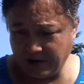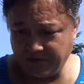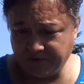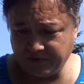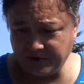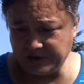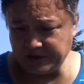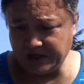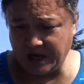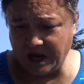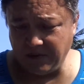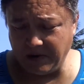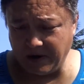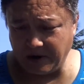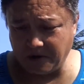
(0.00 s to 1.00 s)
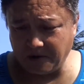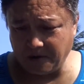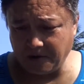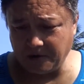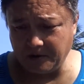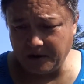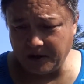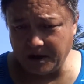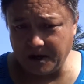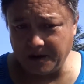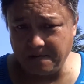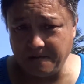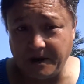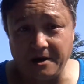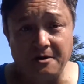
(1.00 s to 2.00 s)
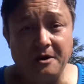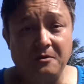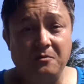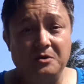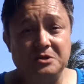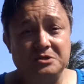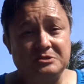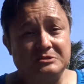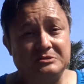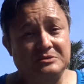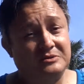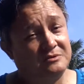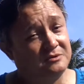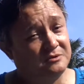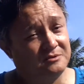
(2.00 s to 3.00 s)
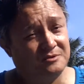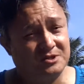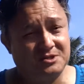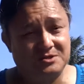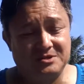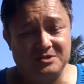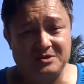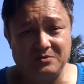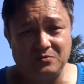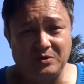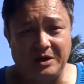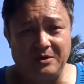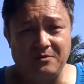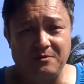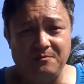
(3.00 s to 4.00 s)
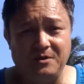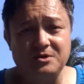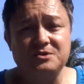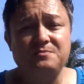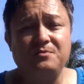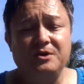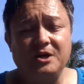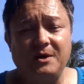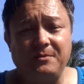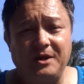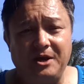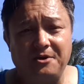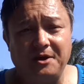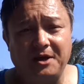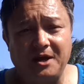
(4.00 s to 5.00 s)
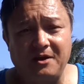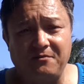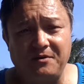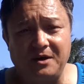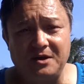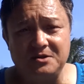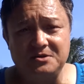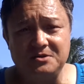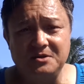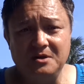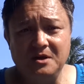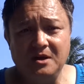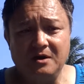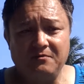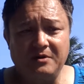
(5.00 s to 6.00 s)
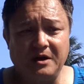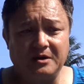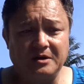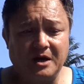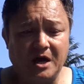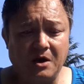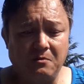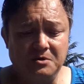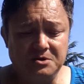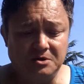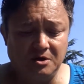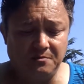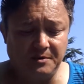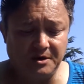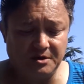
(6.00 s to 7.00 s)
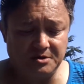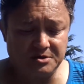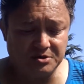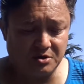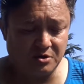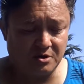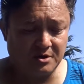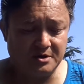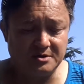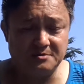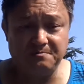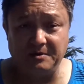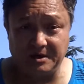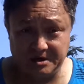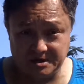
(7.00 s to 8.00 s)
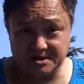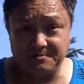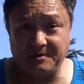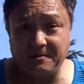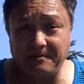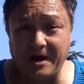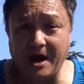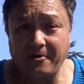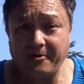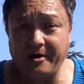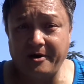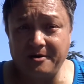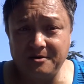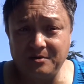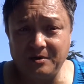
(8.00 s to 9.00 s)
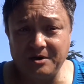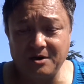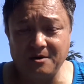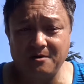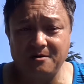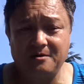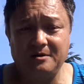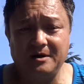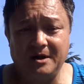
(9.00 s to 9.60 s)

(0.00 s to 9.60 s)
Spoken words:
When I first came here, internet we were most predominantly internet cafes. In fact, I was a little bit concerned because of my background, I do internet